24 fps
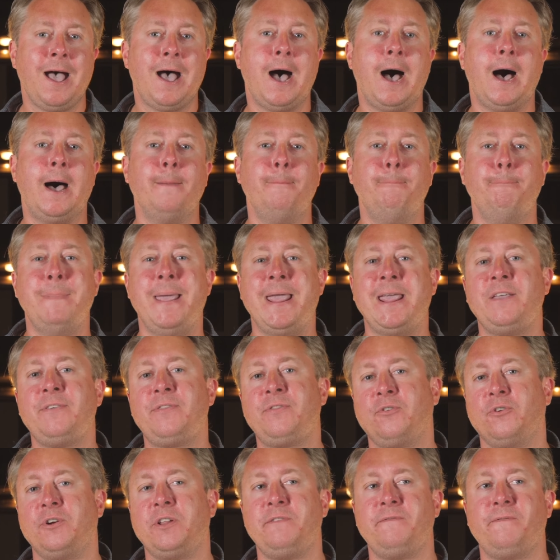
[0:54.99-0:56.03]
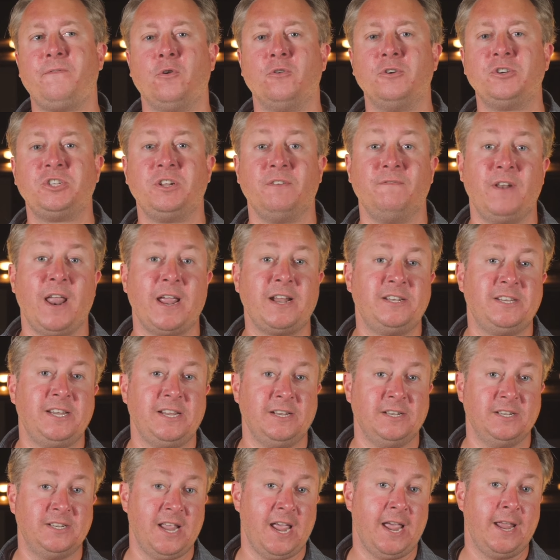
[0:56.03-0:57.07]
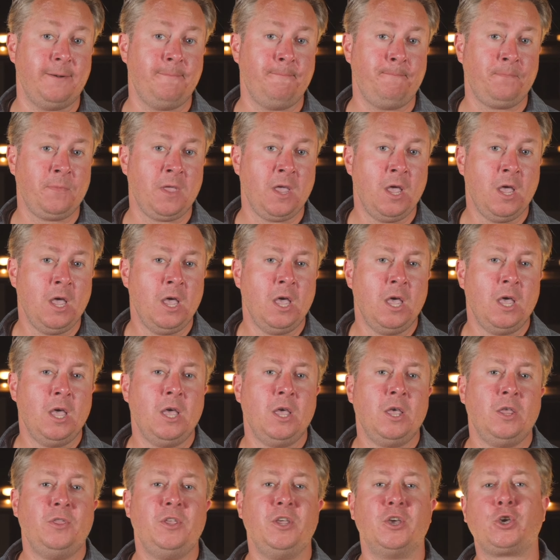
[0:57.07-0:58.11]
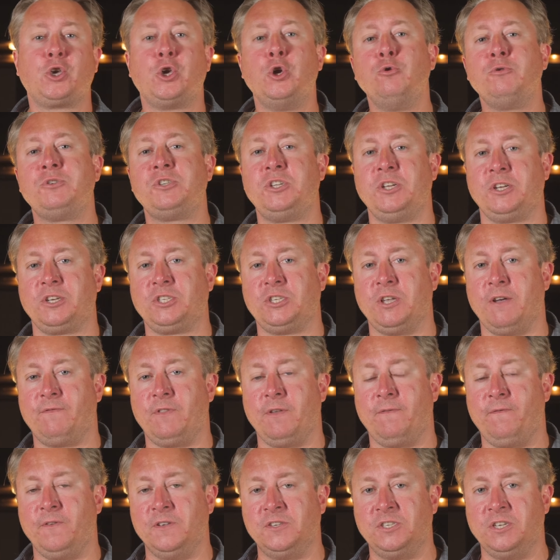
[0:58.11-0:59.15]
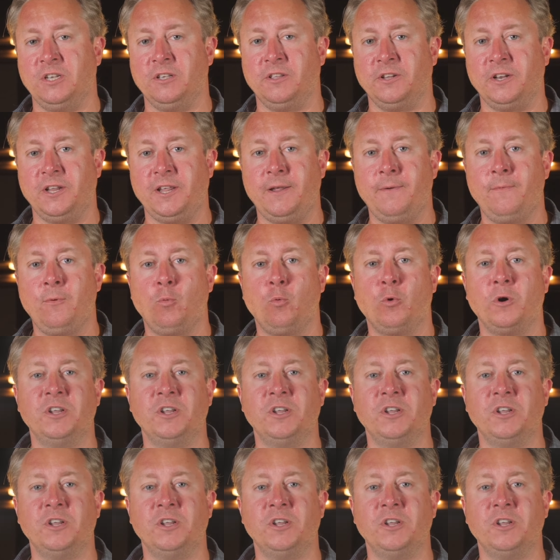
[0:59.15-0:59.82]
on May 31st of 1910. The acoustics of the facility were